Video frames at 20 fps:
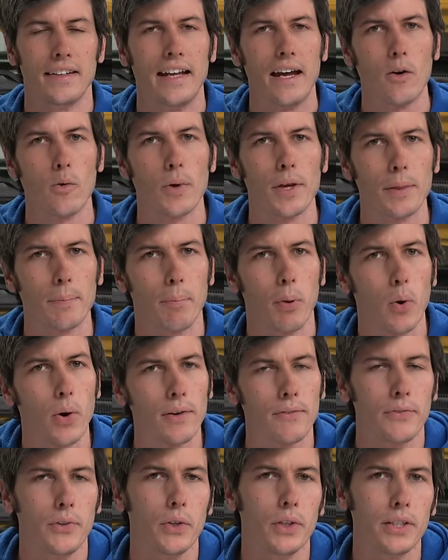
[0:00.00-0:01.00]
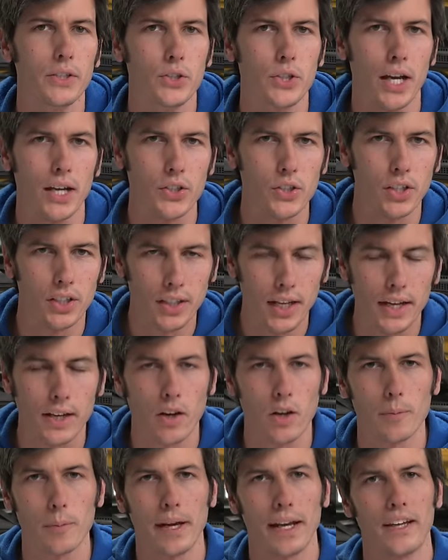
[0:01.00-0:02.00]
Now with port fuel injection, like
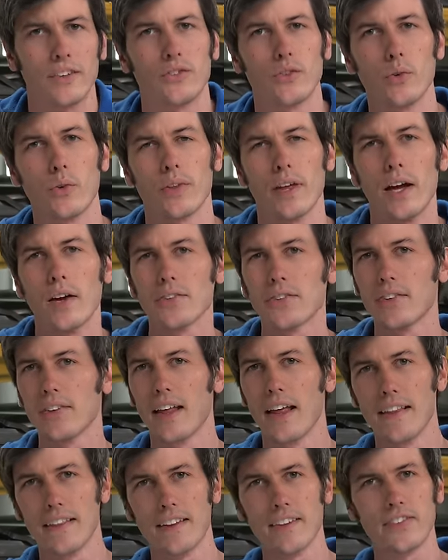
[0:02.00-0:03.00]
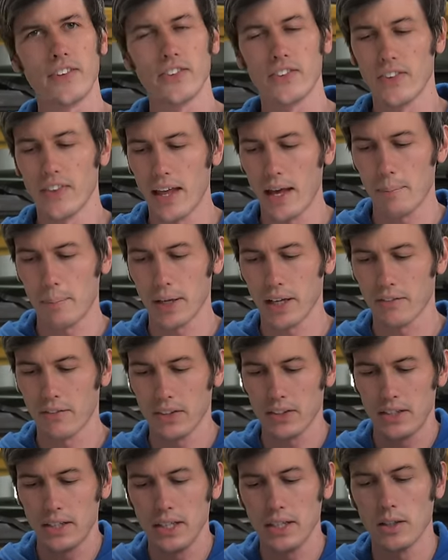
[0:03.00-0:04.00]
on my S2000, this isn't that big of
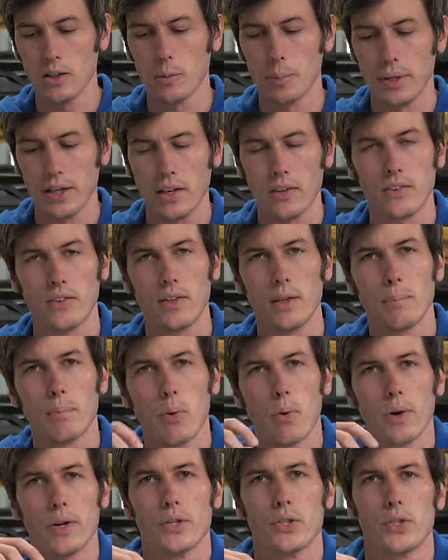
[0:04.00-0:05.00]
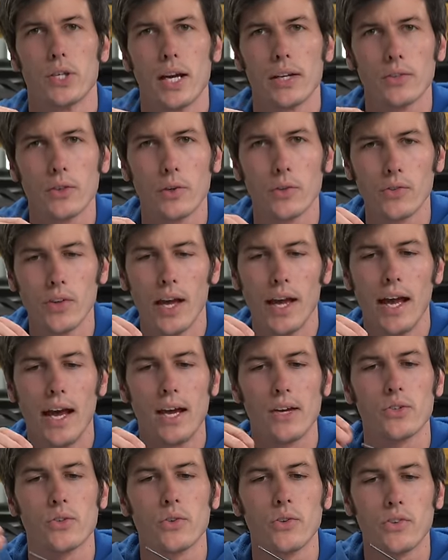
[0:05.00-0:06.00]
a deal because the port injectors
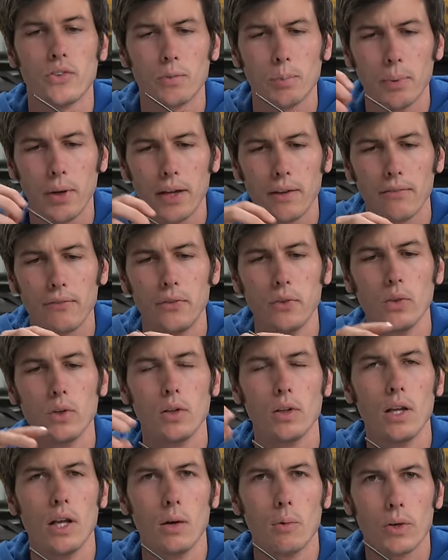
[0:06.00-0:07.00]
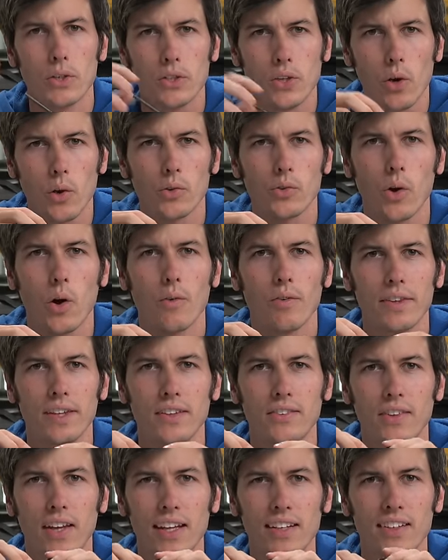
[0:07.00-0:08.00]
actually spray fuel, which goes over
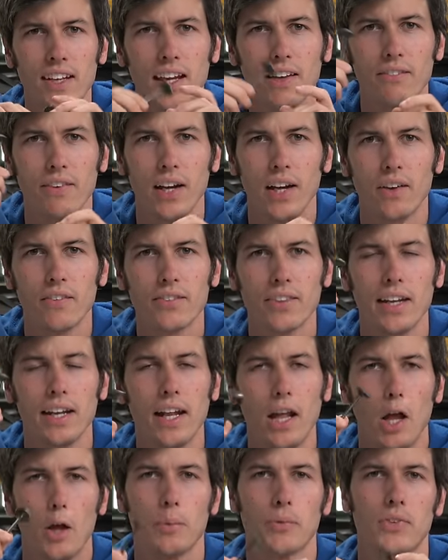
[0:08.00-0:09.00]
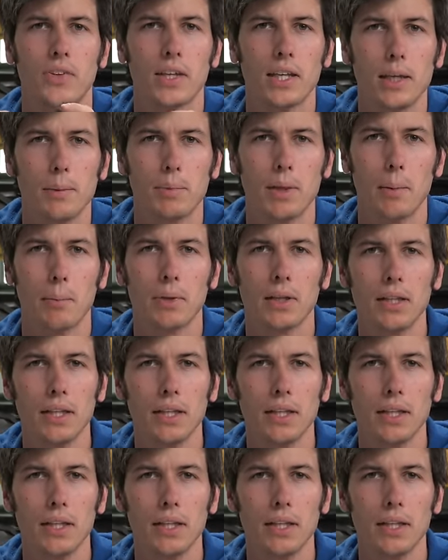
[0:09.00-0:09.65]
these intake valves and helps to keep them